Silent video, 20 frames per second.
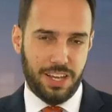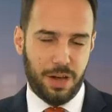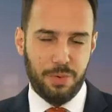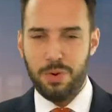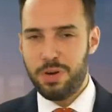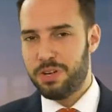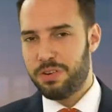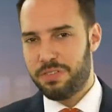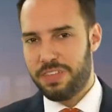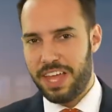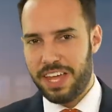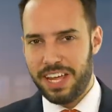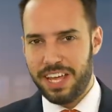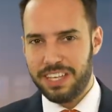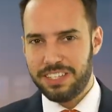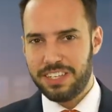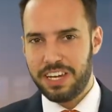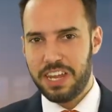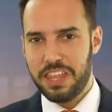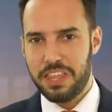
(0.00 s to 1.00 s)
I wonder if that
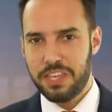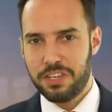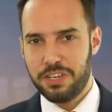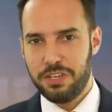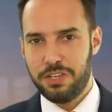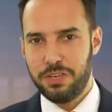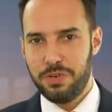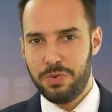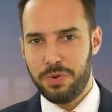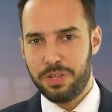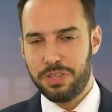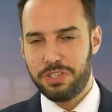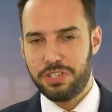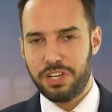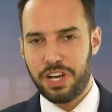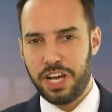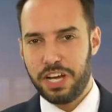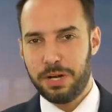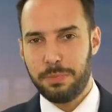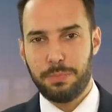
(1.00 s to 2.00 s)
has anything to do with
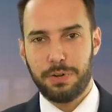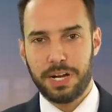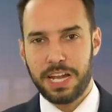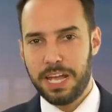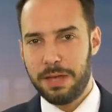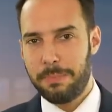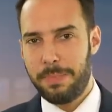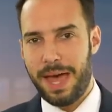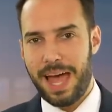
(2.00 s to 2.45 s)
China bringing